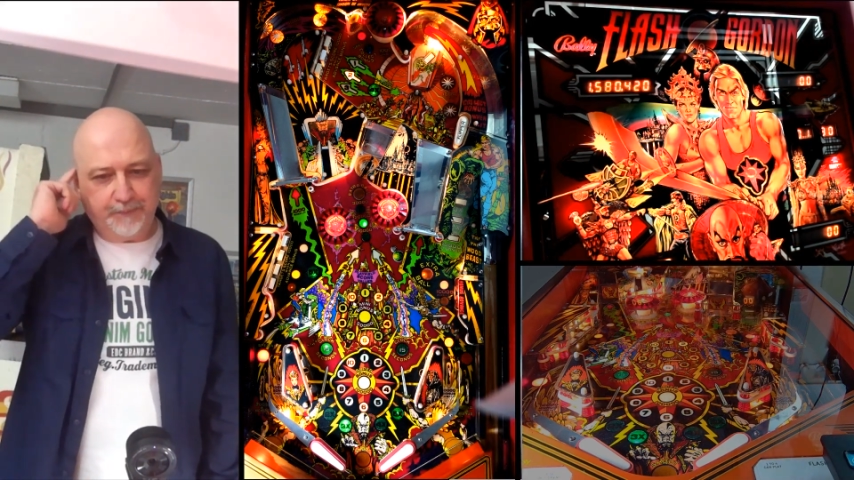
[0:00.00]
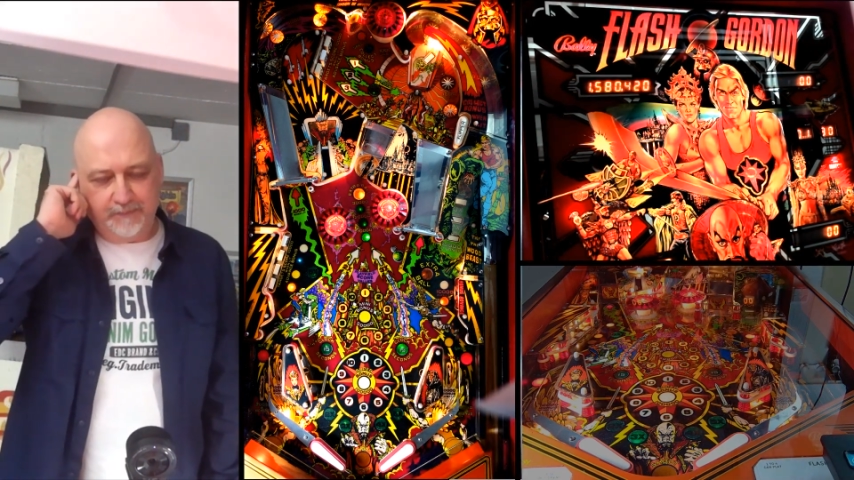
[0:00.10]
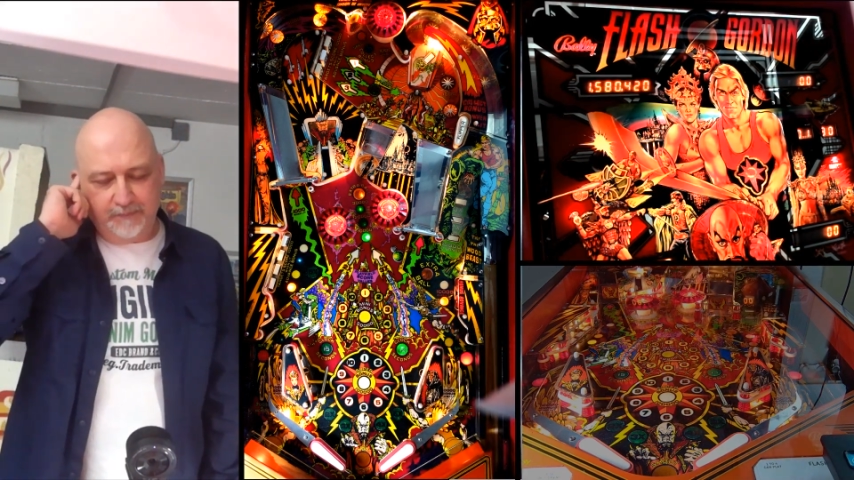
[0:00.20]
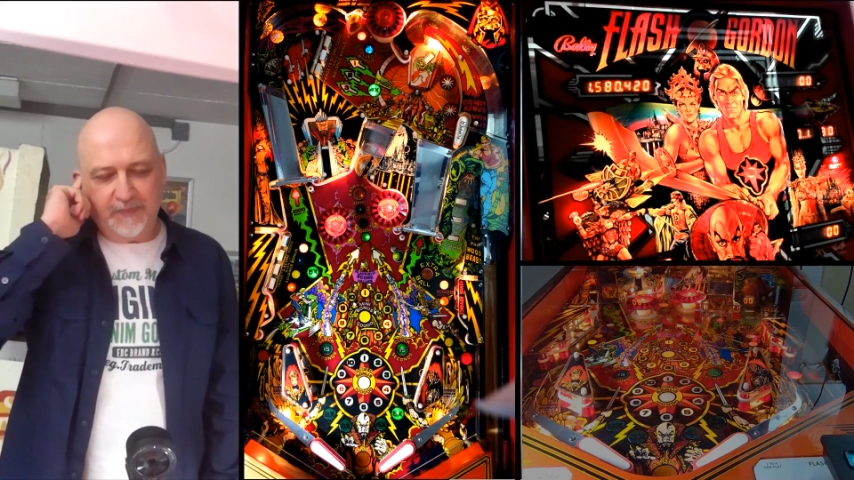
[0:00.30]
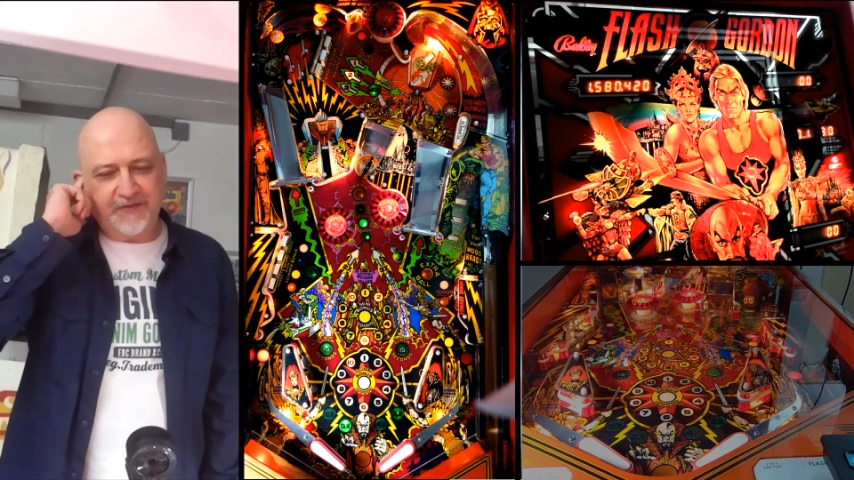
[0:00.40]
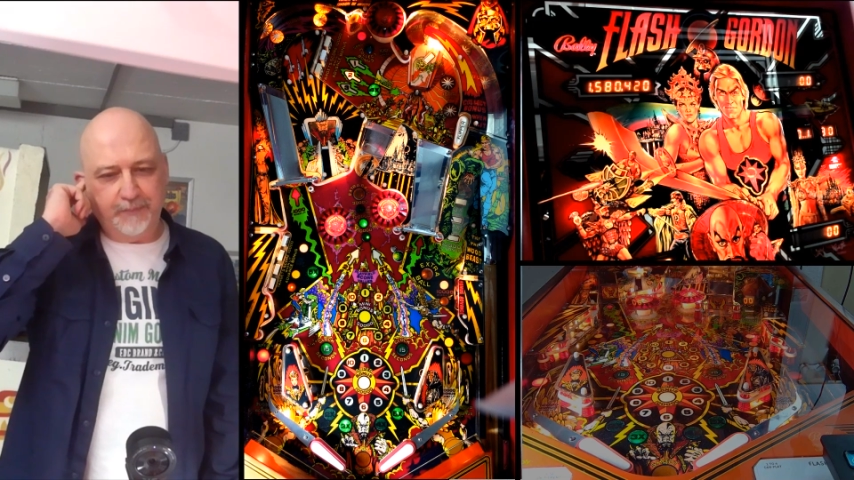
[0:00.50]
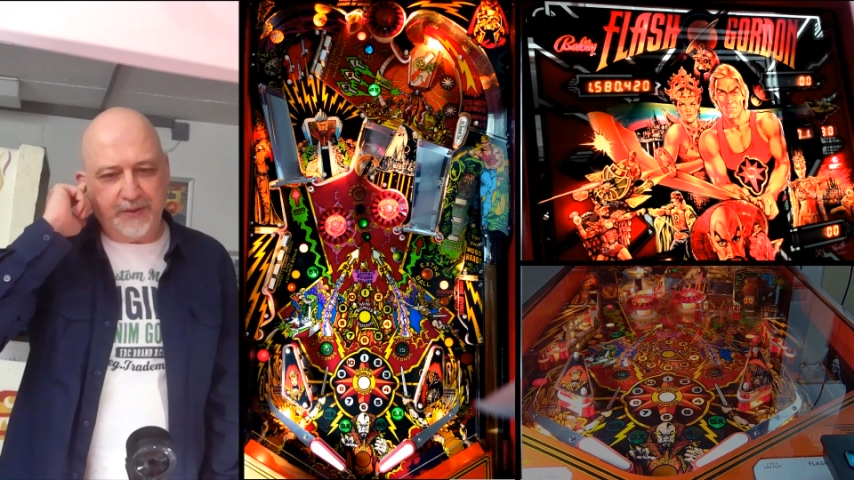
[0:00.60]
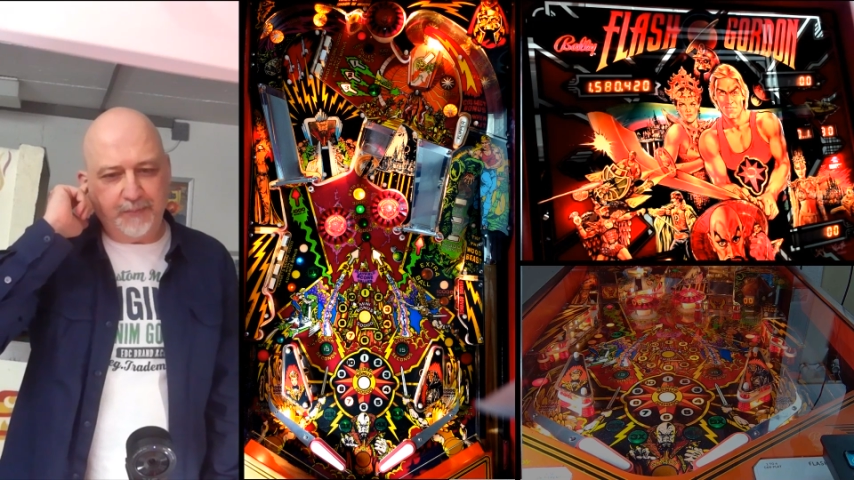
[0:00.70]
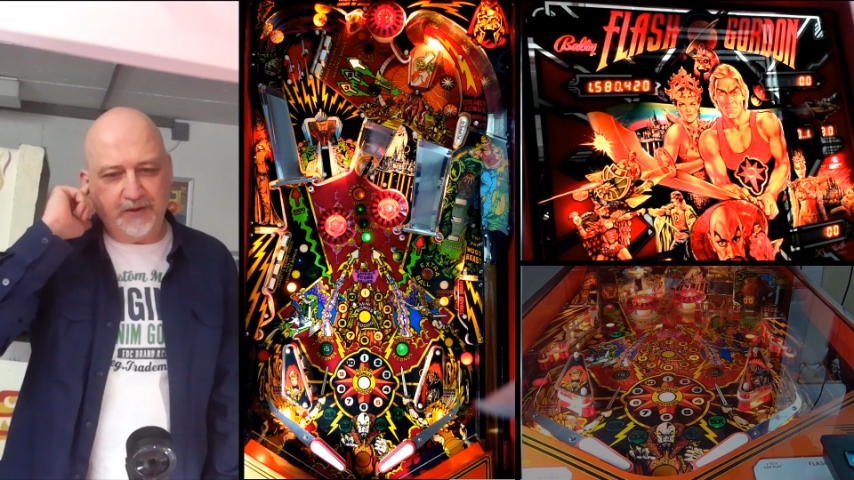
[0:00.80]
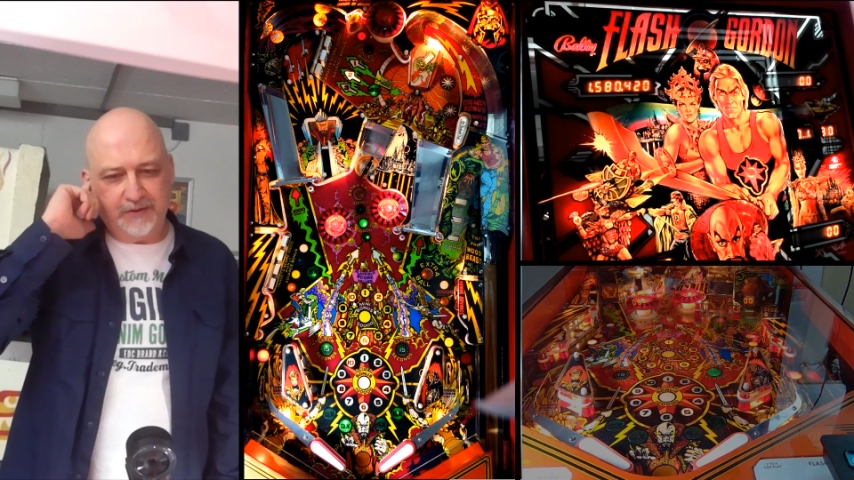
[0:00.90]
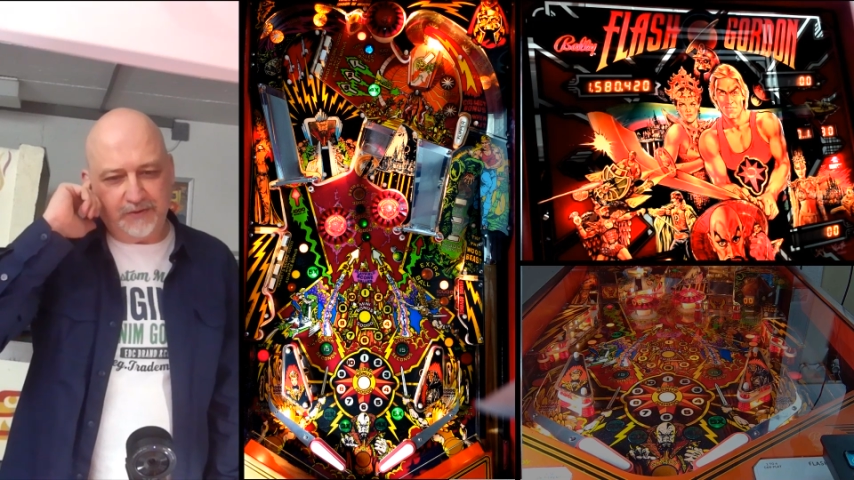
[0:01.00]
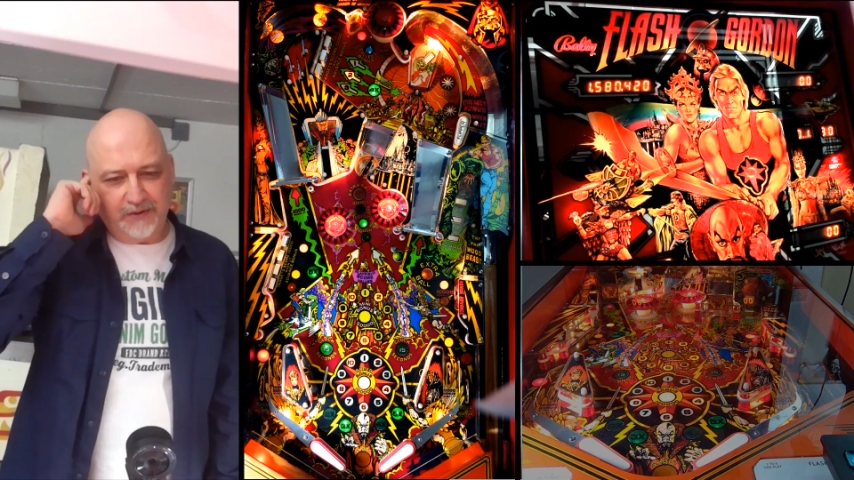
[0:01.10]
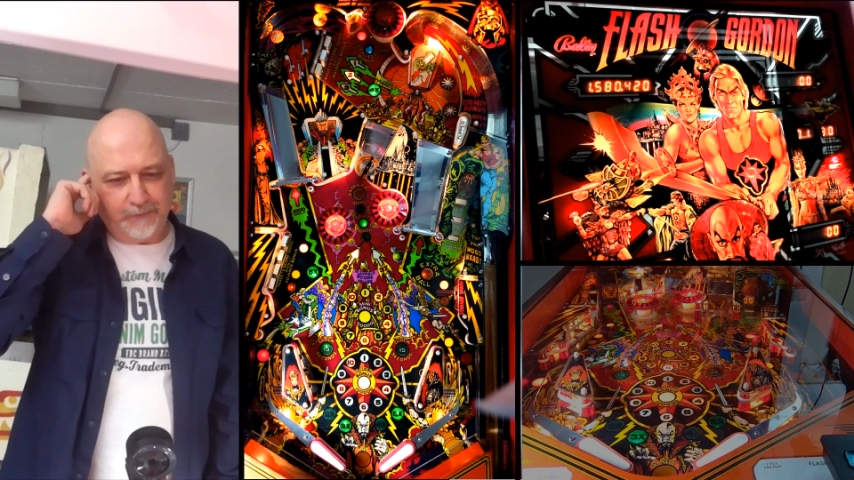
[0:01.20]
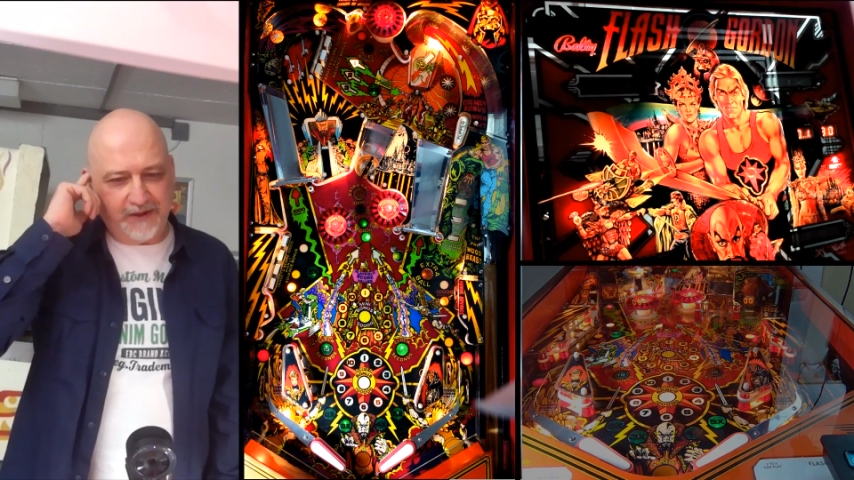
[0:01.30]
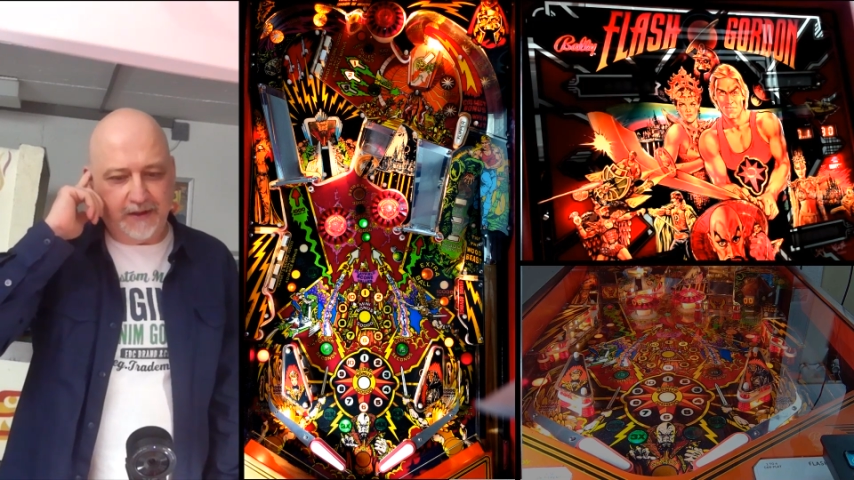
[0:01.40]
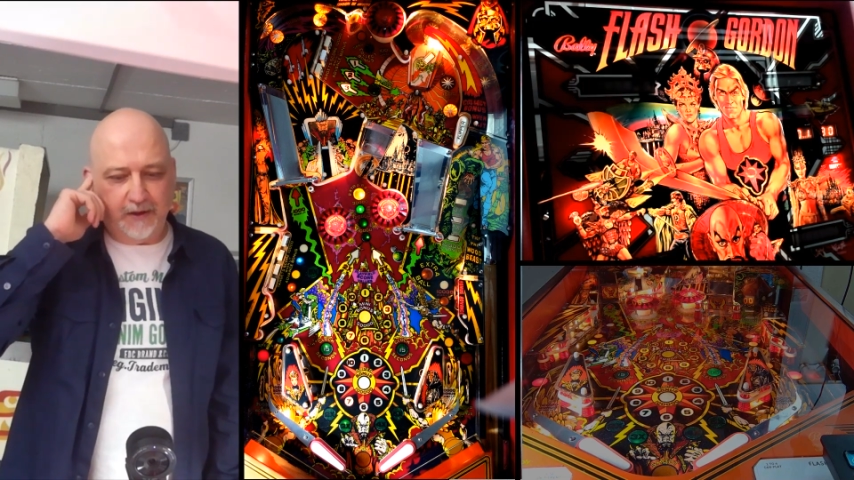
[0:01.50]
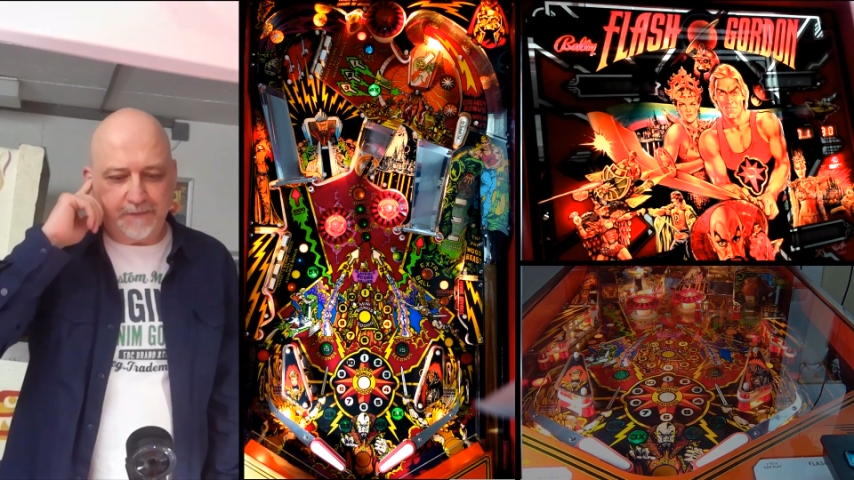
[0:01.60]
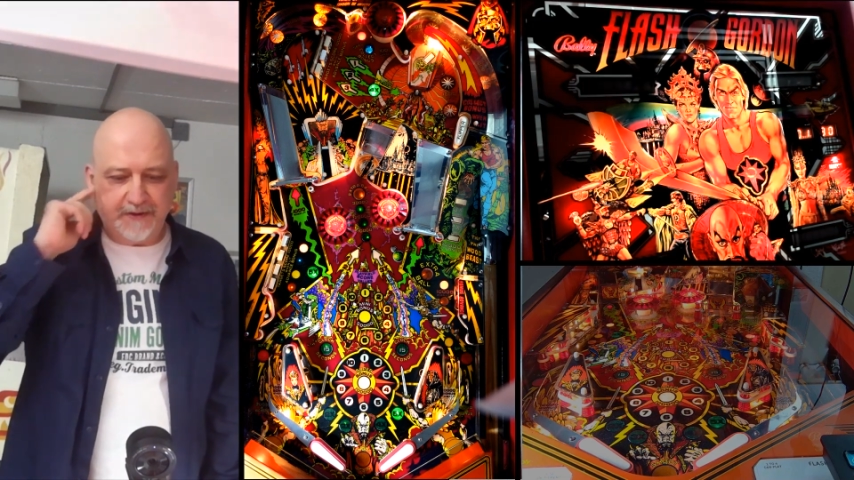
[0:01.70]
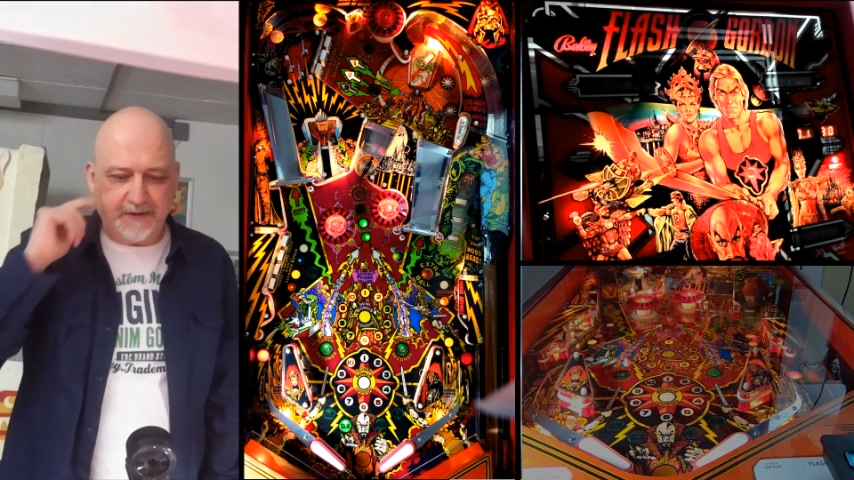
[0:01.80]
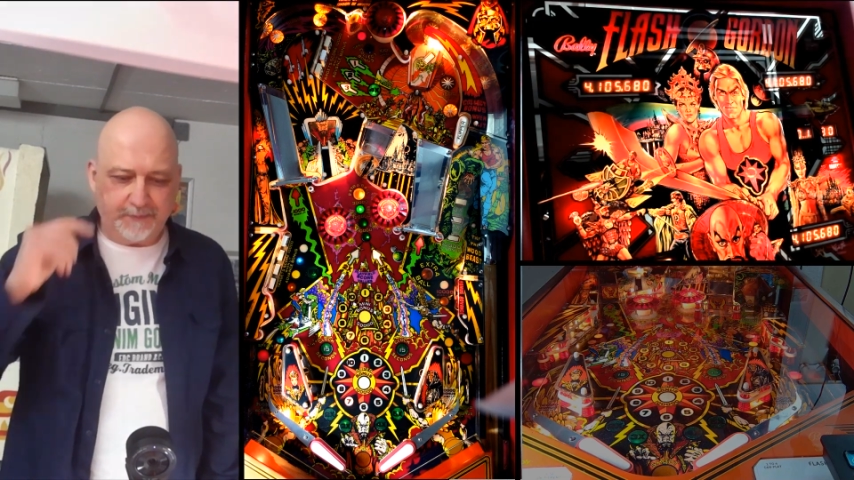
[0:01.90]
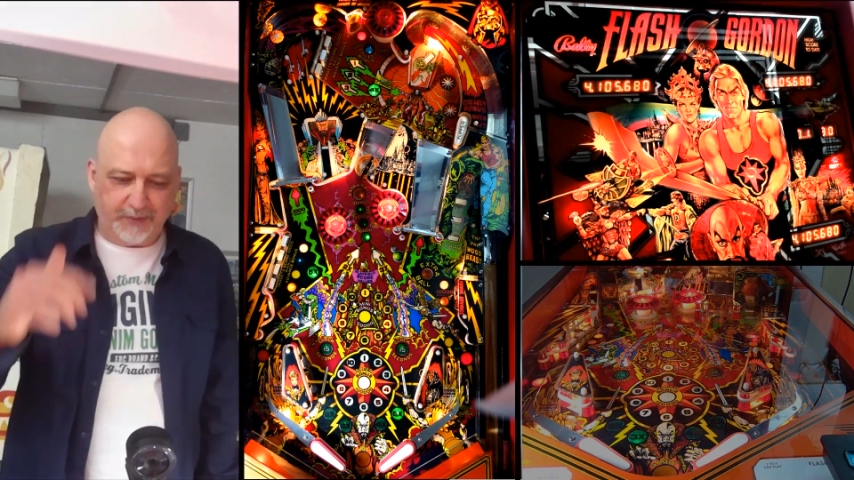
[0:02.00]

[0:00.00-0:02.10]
Some people really love that,